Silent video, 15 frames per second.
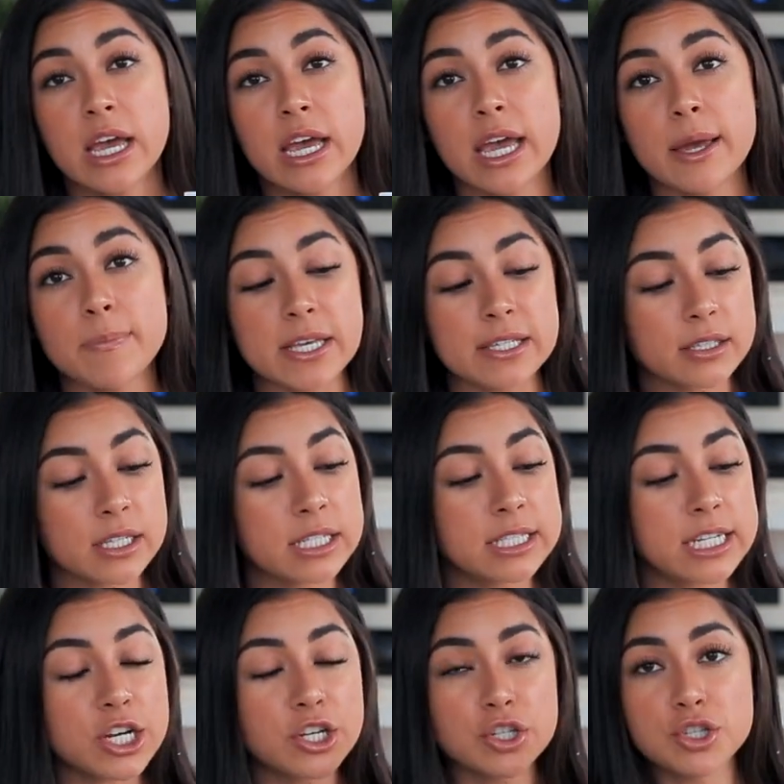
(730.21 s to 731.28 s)
It basically
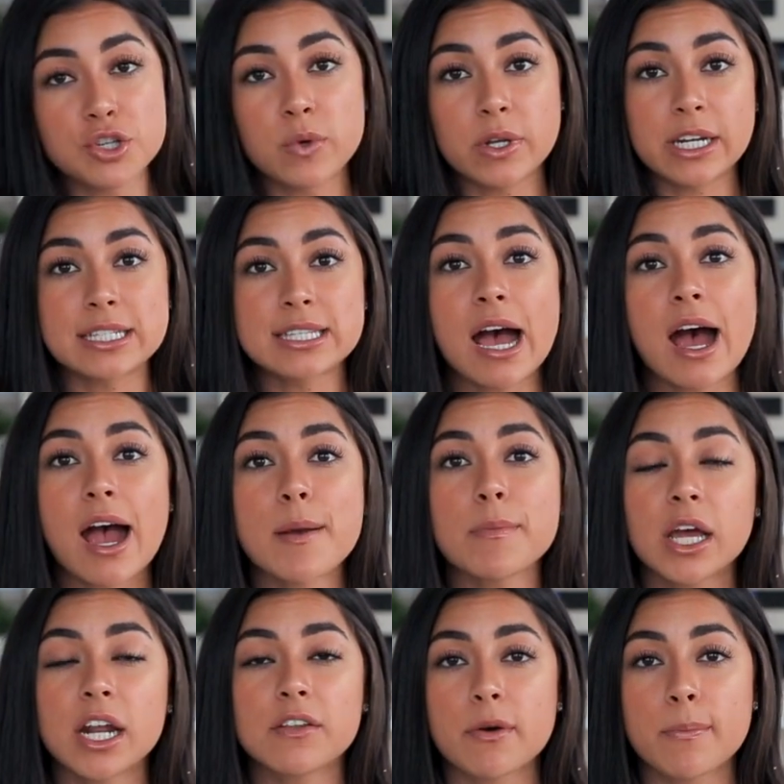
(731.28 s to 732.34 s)
teaches you in a
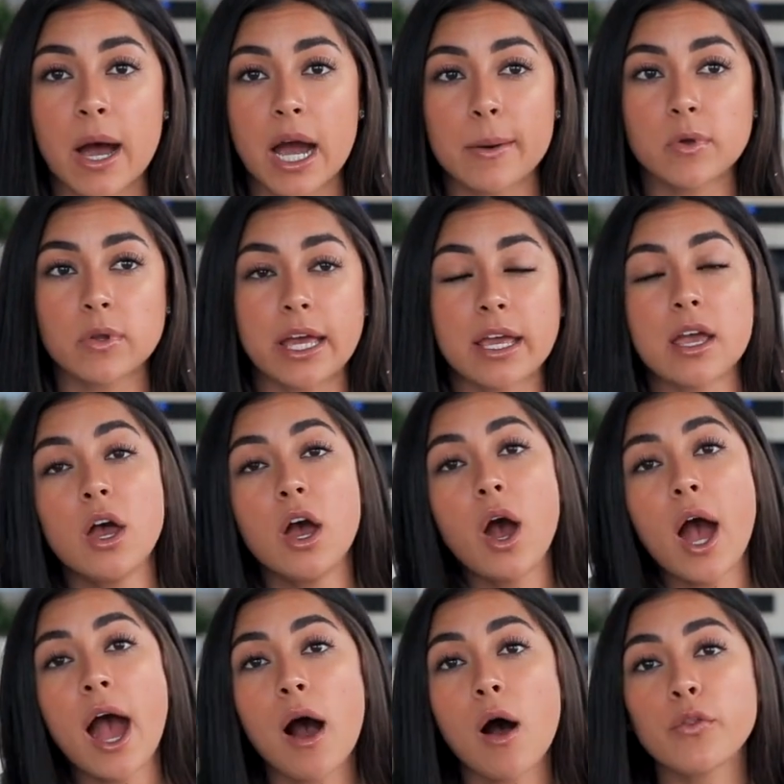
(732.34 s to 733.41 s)
timeline of the Bible, like
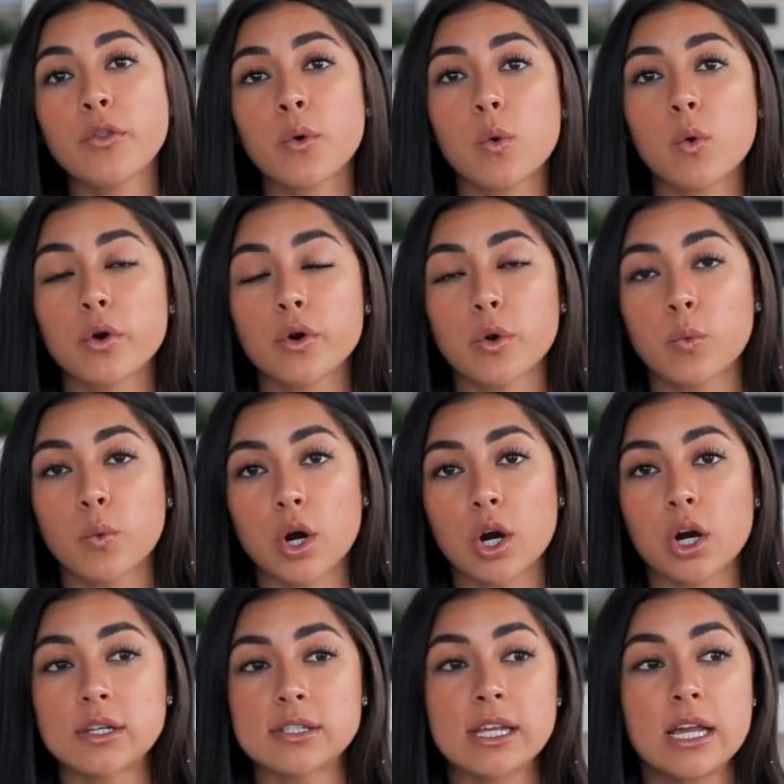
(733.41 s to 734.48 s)
how the order
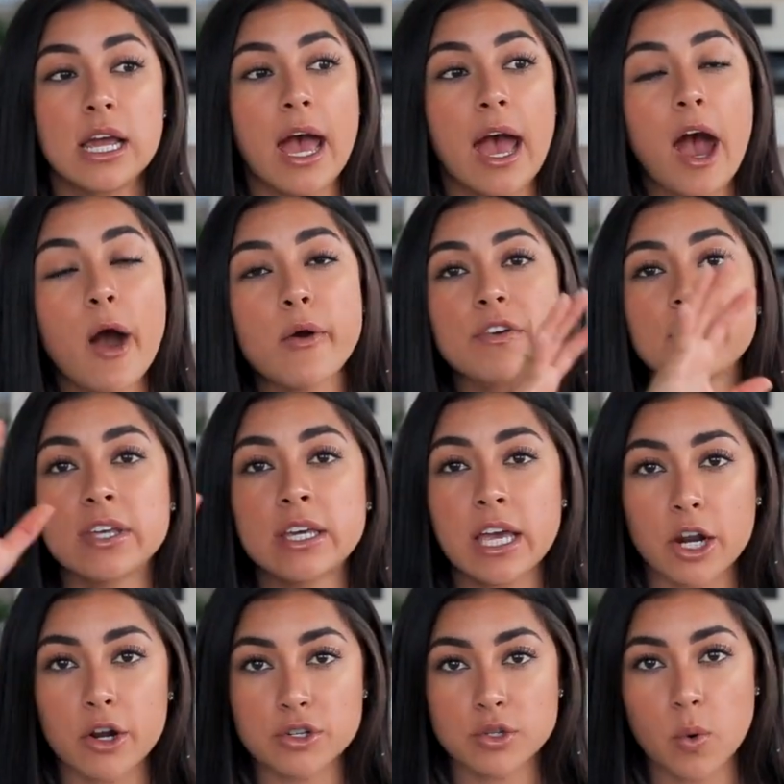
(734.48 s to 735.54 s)
works, how everything
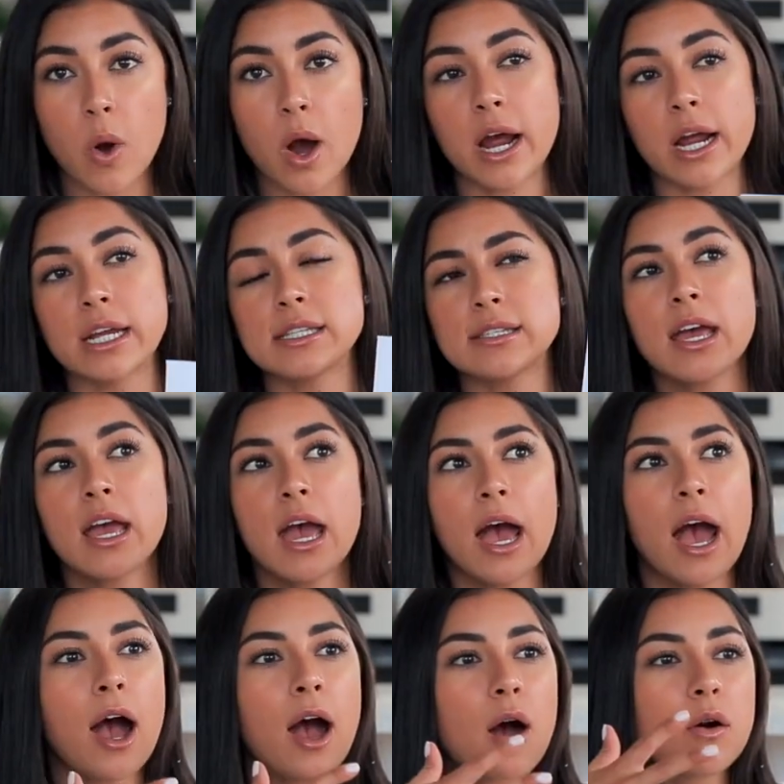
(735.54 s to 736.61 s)
intertwines,
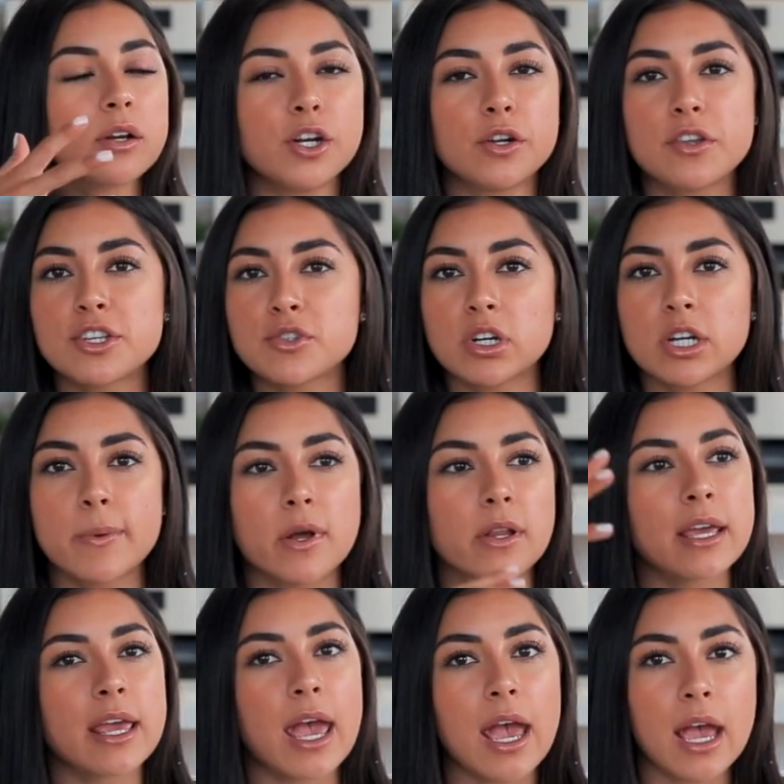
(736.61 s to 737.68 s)
how, you know, the story about
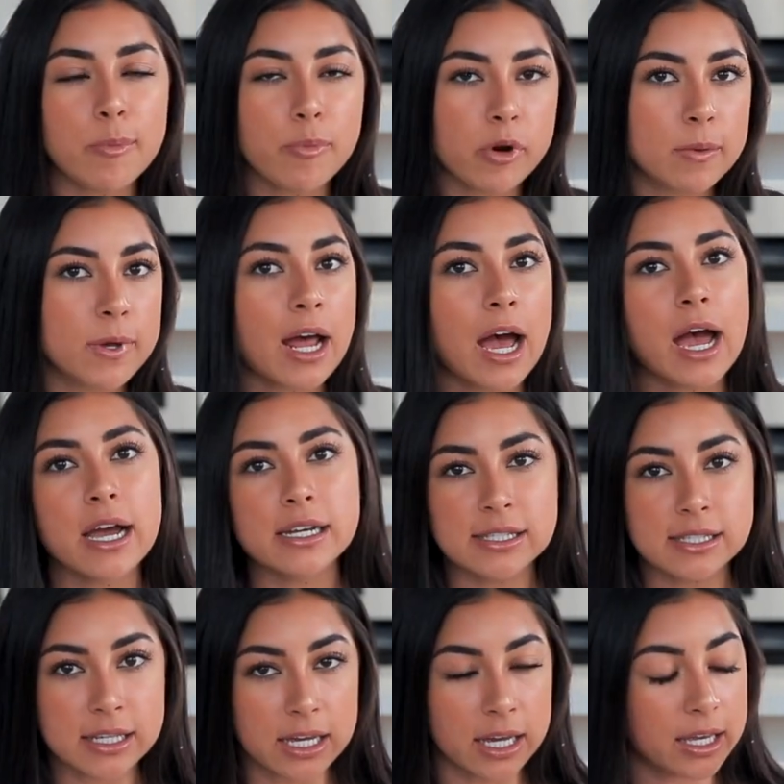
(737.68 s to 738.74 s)
like Abram and
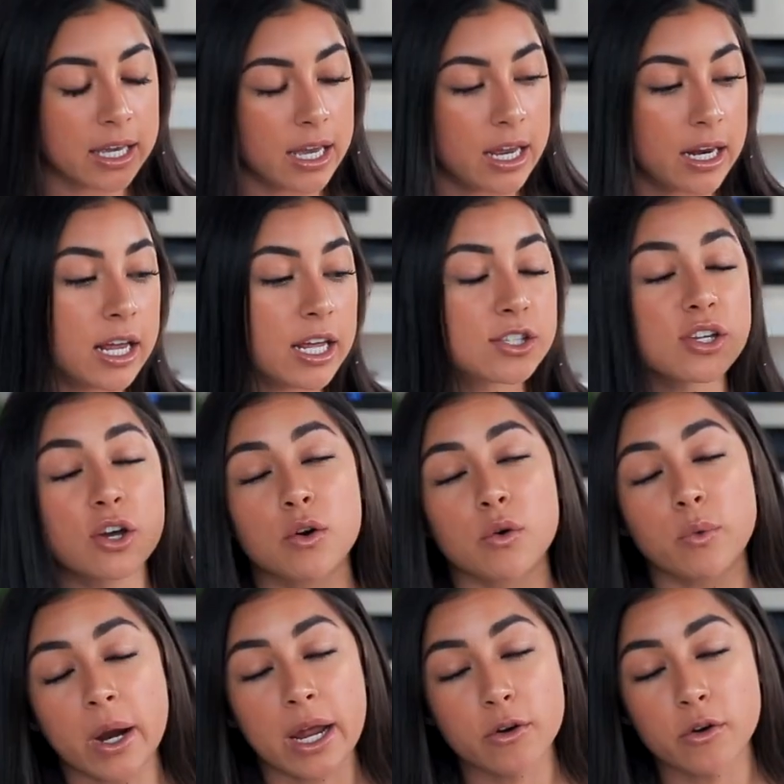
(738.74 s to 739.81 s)
Isaac, and it's a
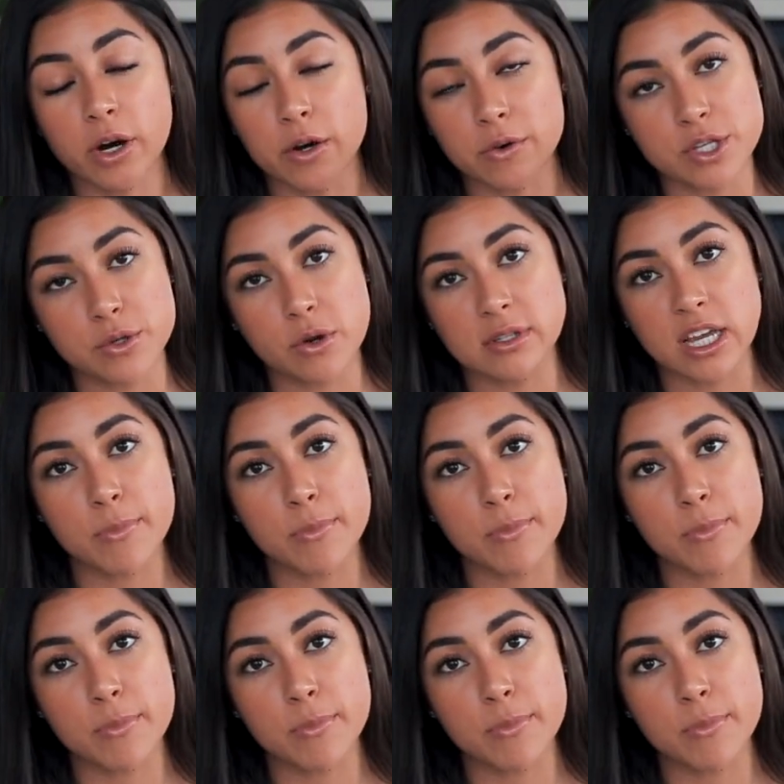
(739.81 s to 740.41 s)
great, great resource.